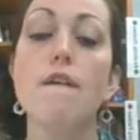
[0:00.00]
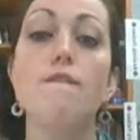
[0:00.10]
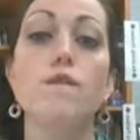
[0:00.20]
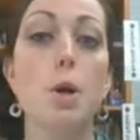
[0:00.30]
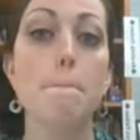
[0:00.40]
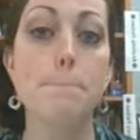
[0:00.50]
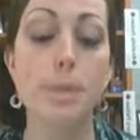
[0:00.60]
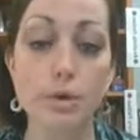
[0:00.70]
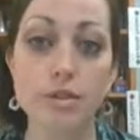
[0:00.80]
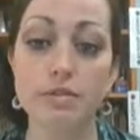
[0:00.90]
For
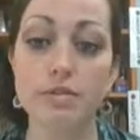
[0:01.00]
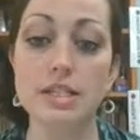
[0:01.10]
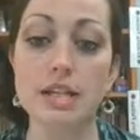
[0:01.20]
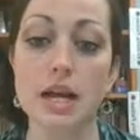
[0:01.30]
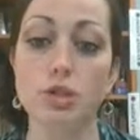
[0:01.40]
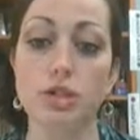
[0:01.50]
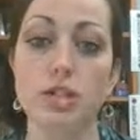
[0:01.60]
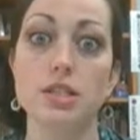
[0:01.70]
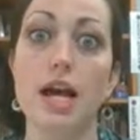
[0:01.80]
both of these options,